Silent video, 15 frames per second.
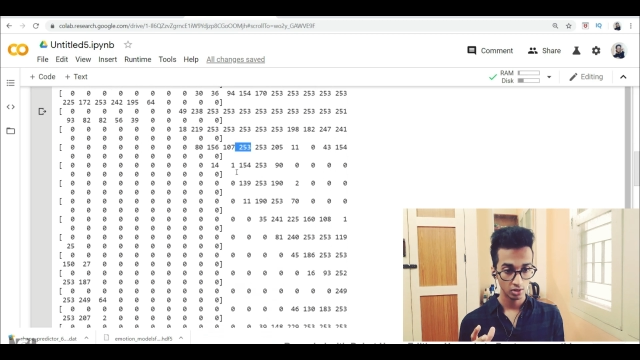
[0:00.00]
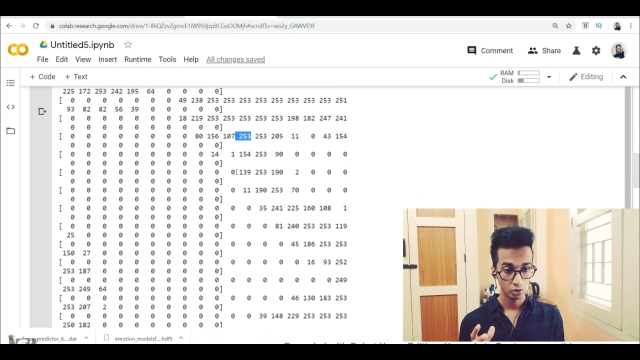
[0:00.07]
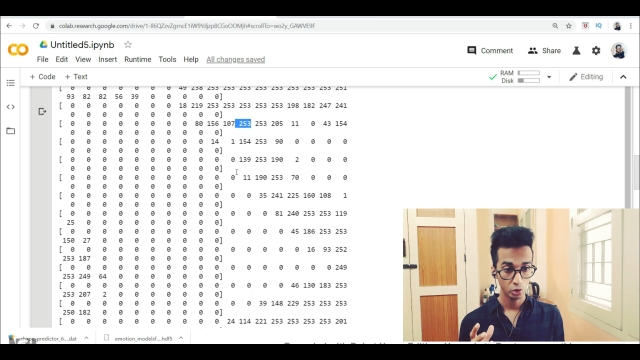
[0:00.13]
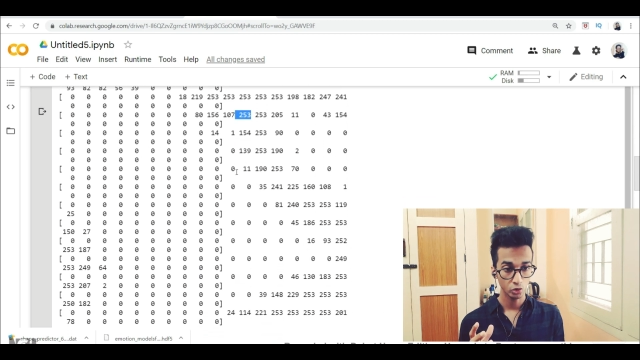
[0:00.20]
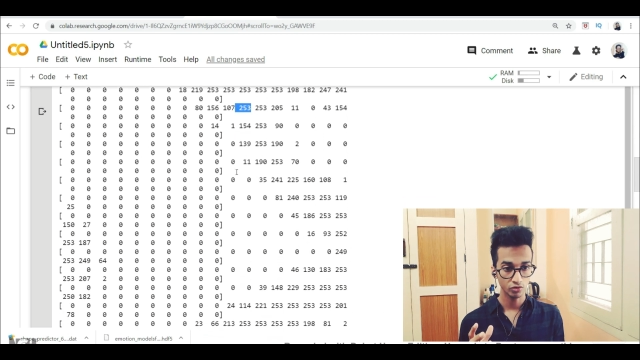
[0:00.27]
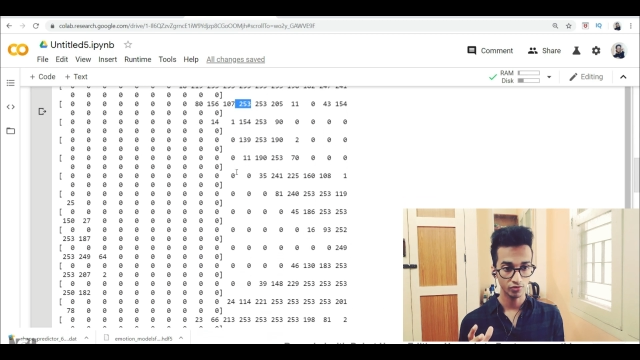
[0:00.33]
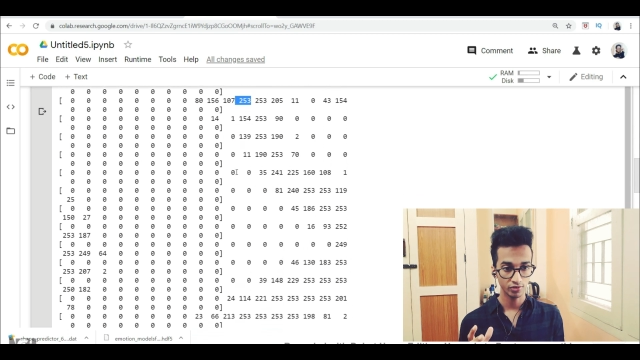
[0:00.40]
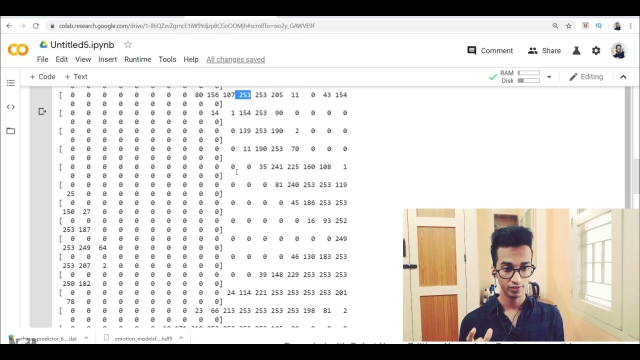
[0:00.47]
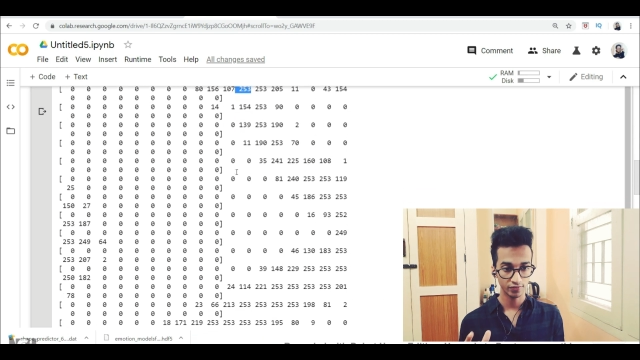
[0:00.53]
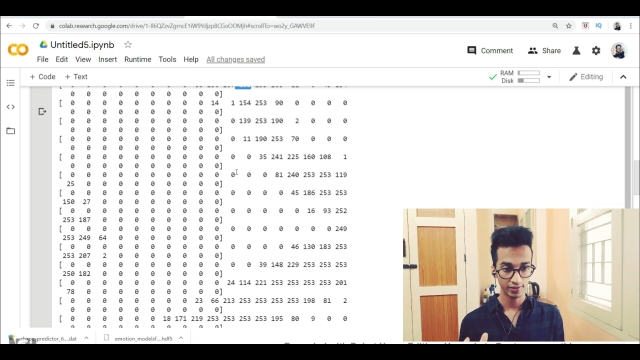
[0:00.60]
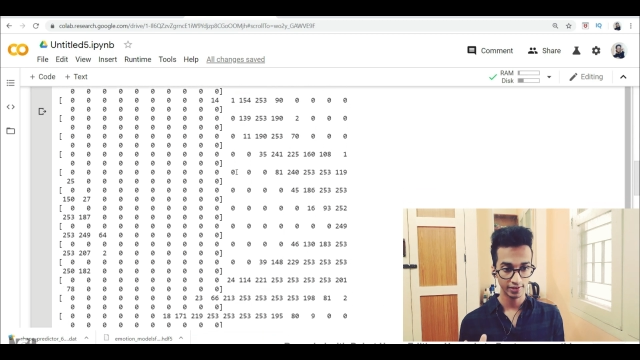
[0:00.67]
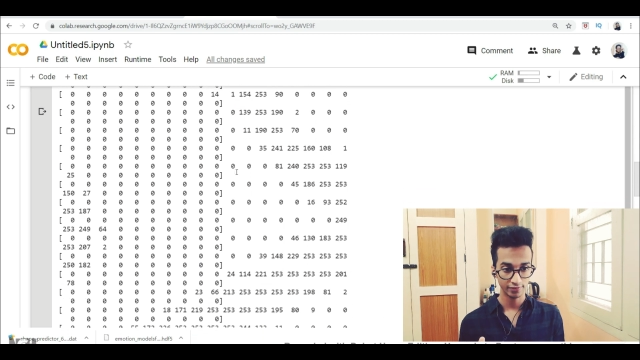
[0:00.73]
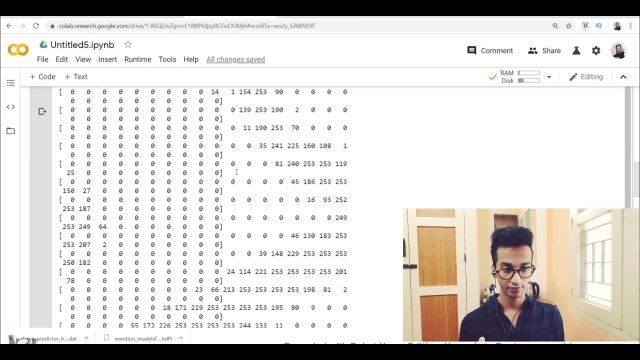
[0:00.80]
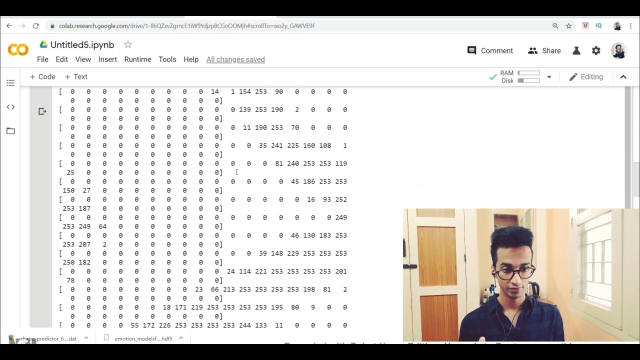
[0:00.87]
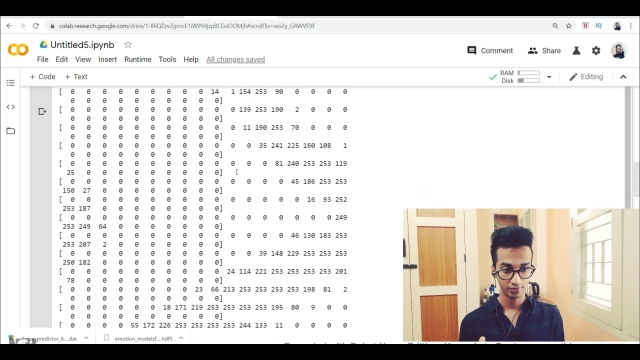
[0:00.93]

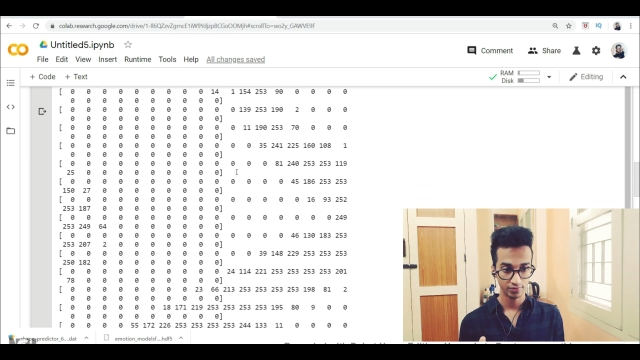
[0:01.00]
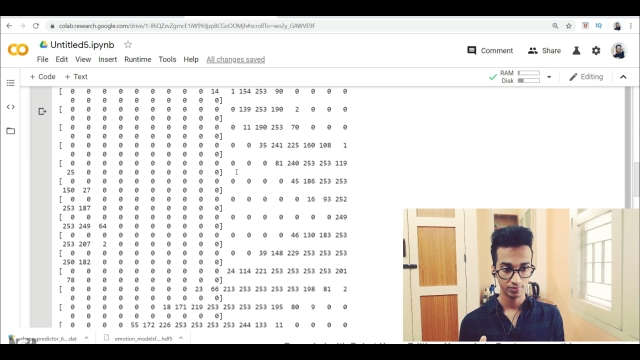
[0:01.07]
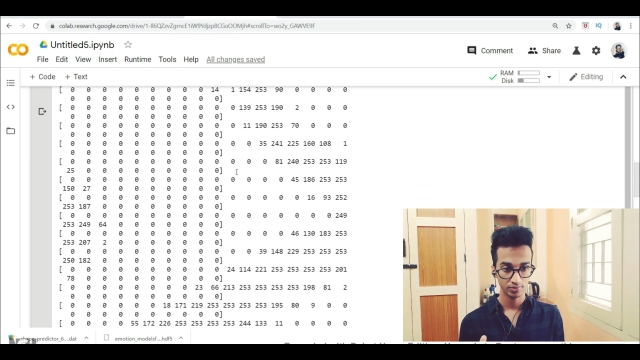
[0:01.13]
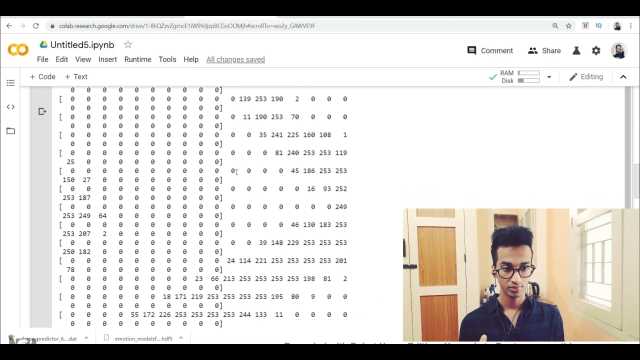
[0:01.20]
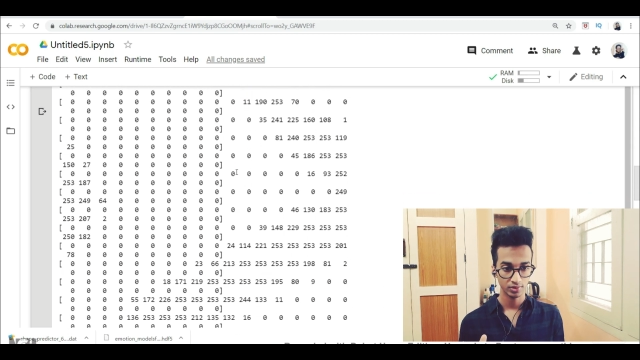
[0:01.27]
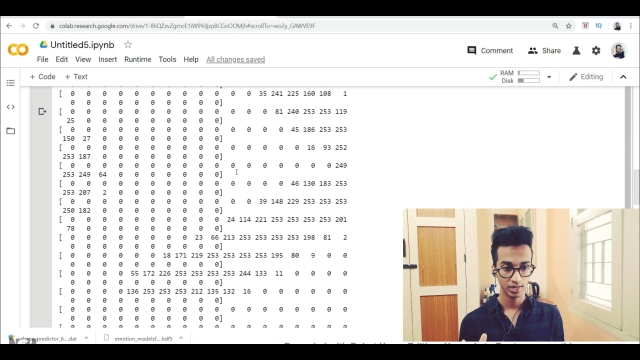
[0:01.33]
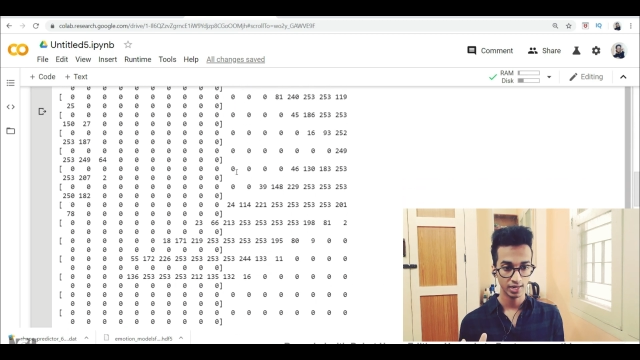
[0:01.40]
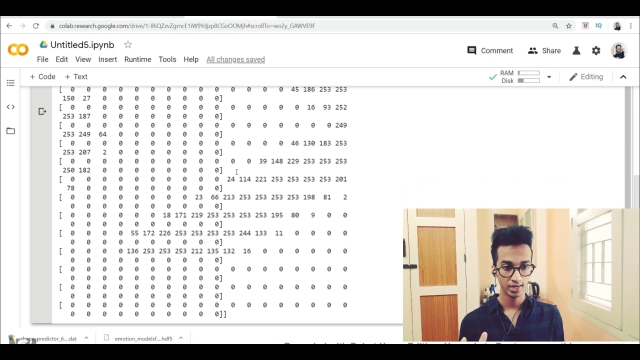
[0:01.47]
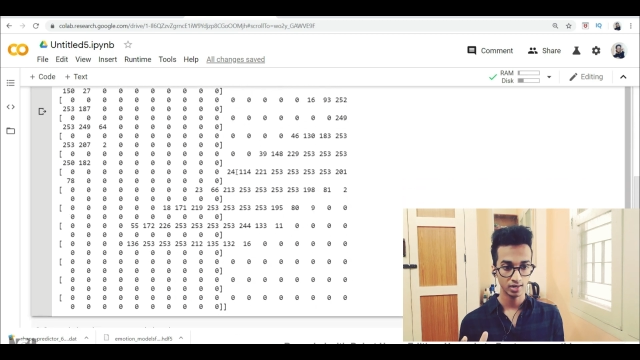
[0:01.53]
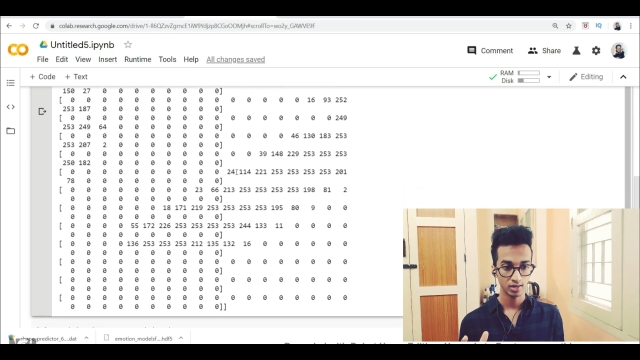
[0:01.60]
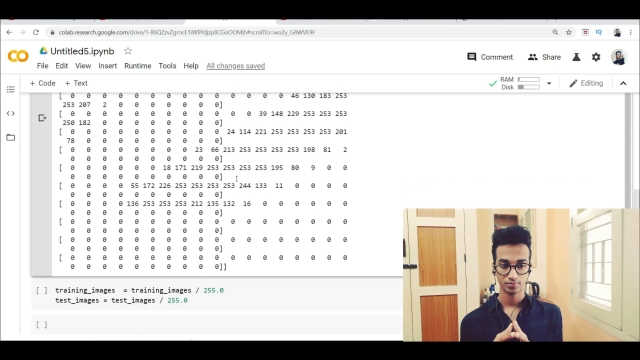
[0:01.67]
255 right